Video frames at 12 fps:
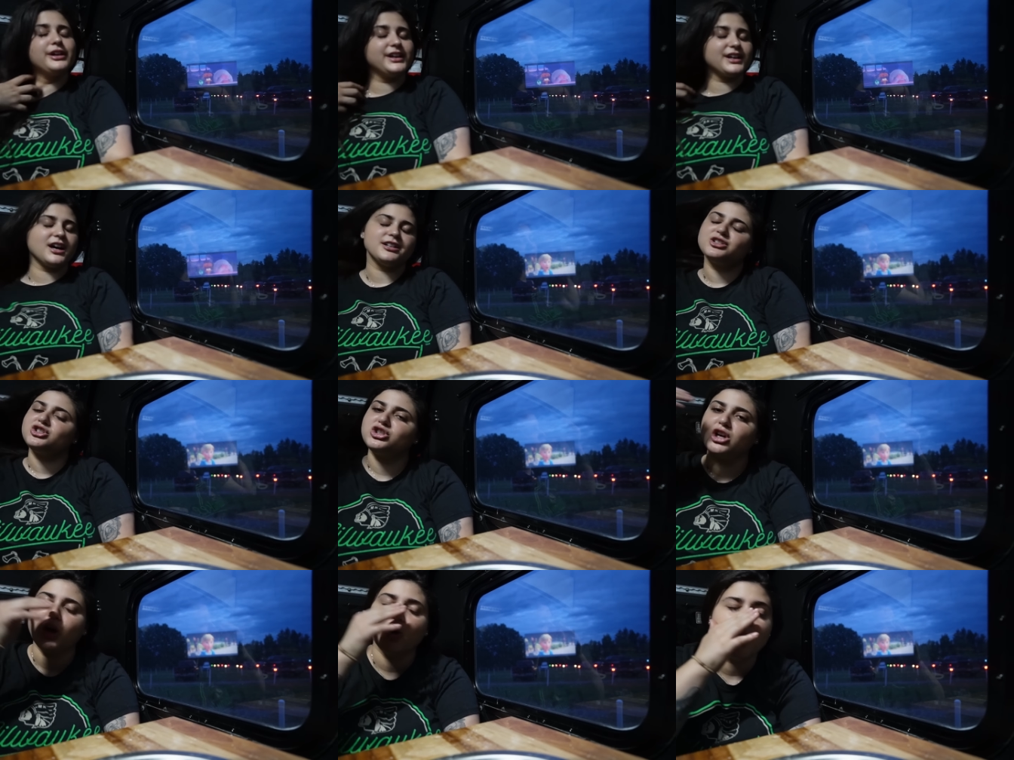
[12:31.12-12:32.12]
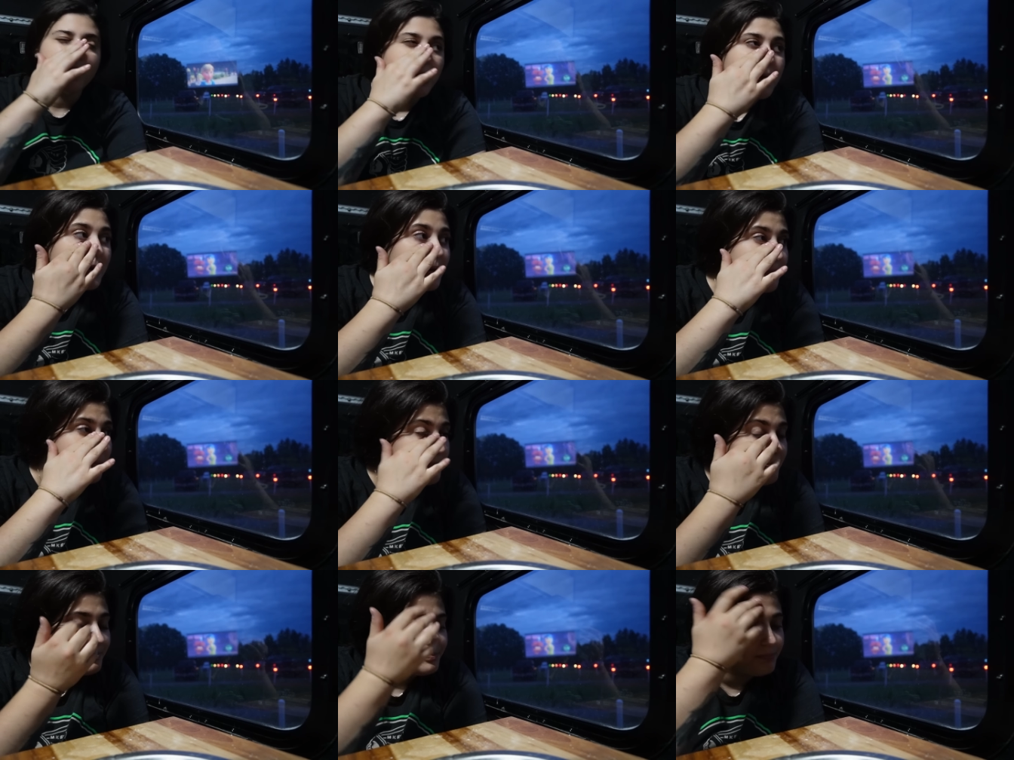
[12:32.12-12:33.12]
It got so
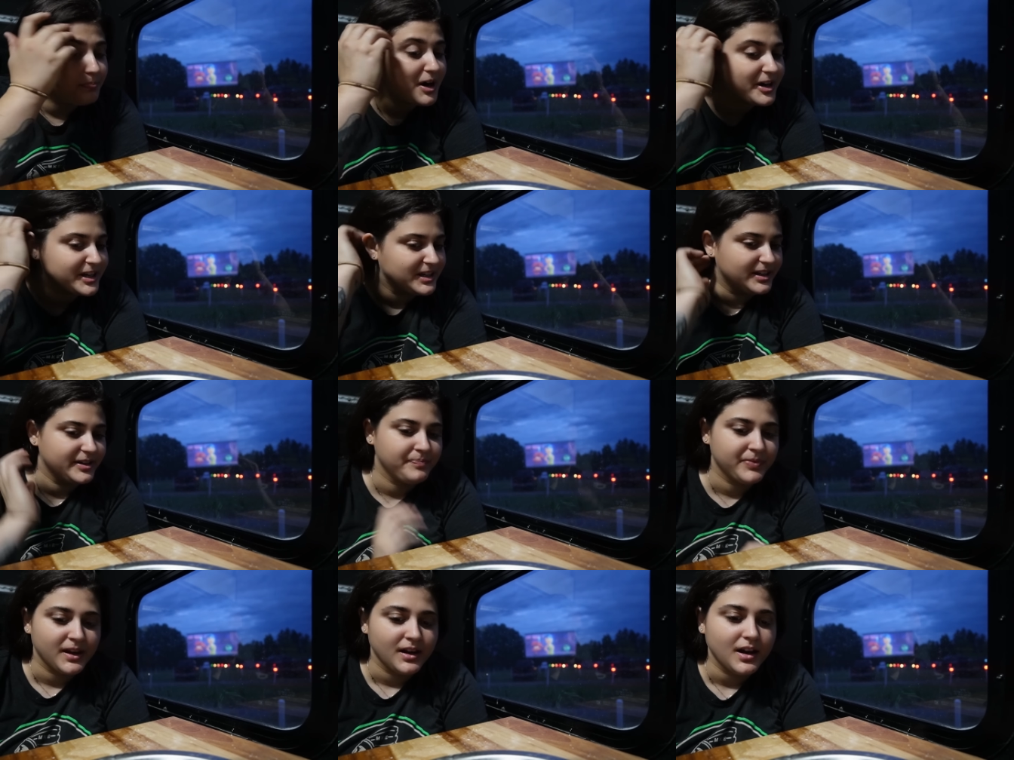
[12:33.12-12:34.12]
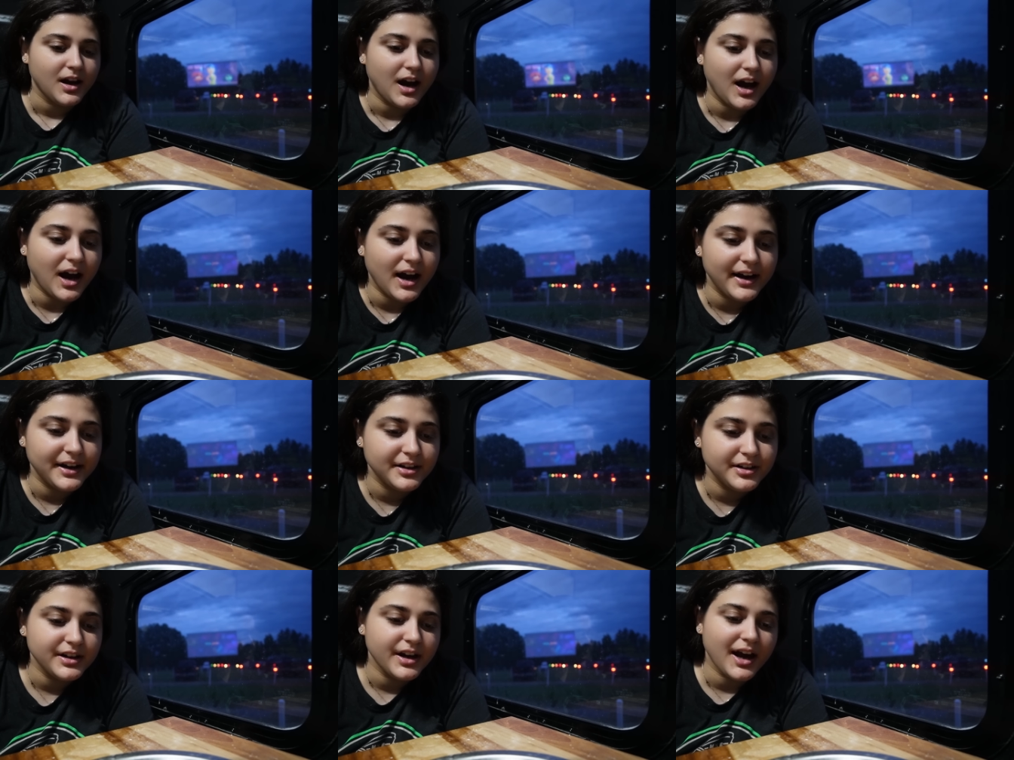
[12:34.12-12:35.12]
buggy.
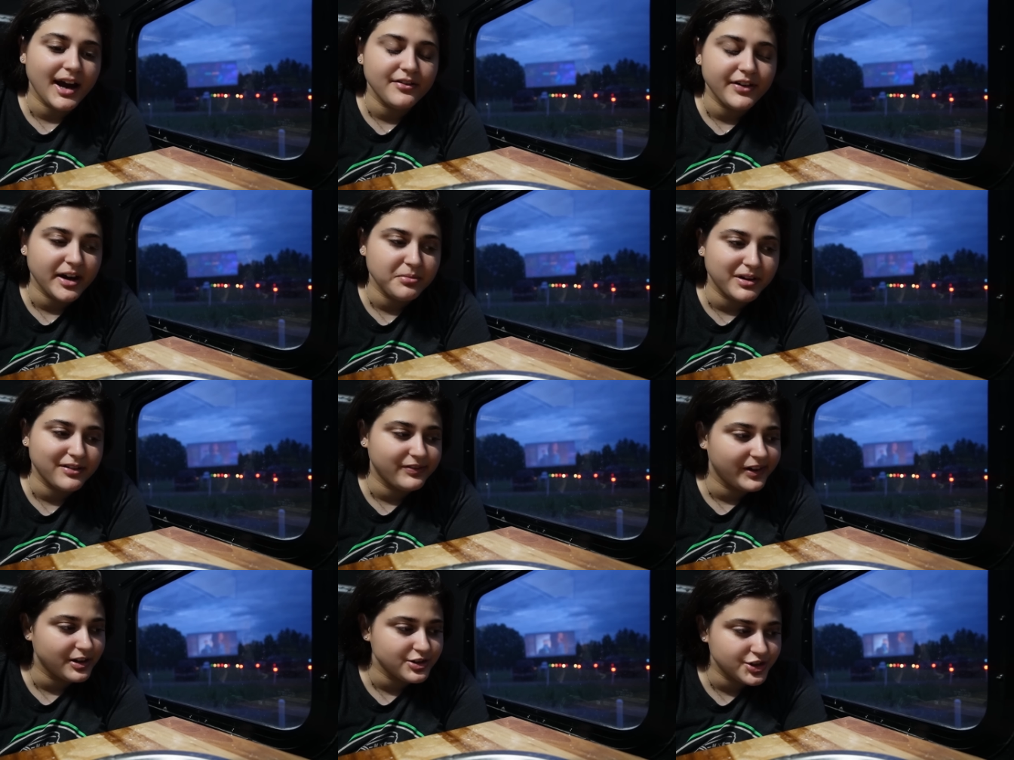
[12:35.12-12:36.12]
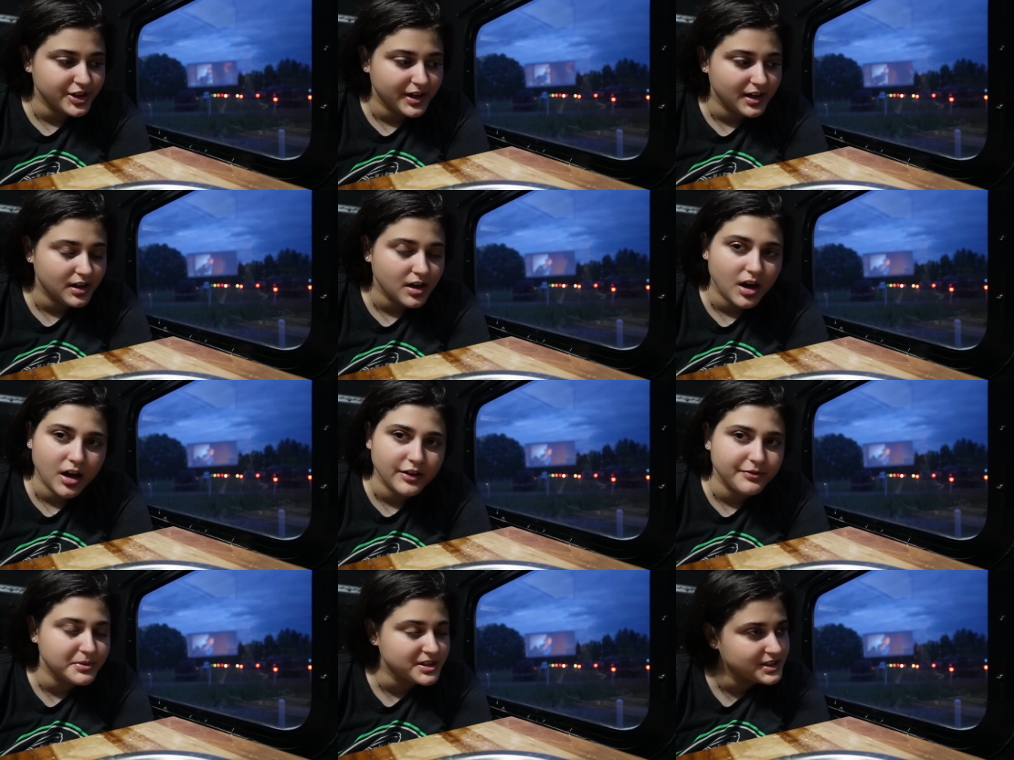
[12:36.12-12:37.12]
I have had my fair share
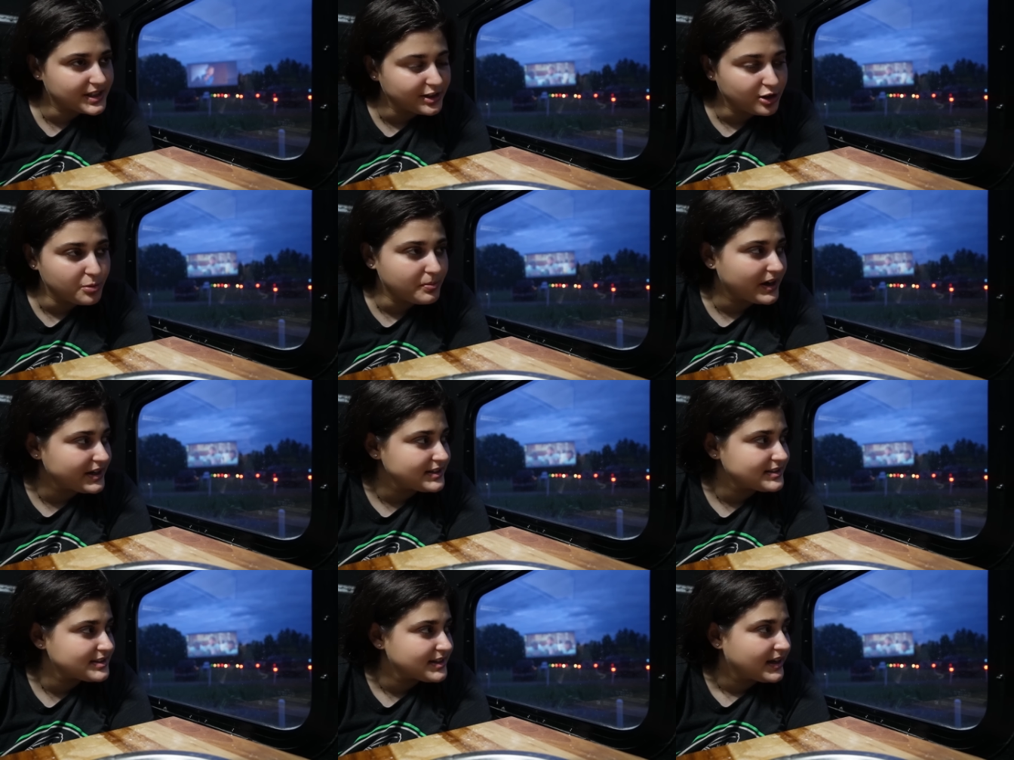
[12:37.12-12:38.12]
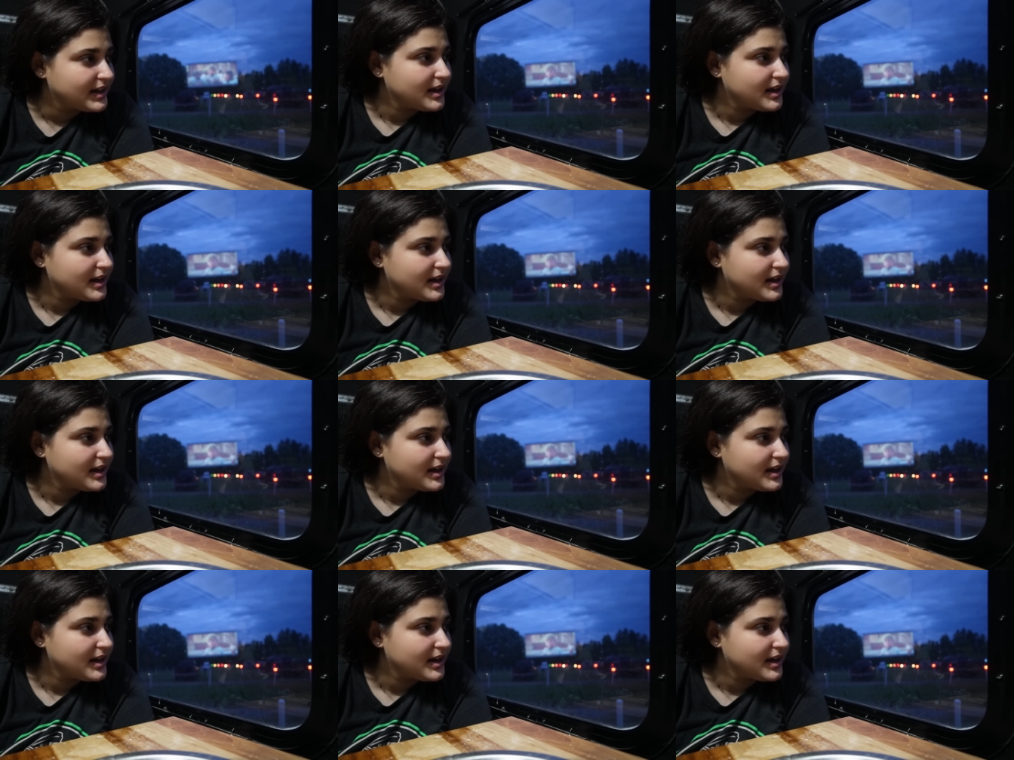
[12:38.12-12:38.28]
of mosquito bites.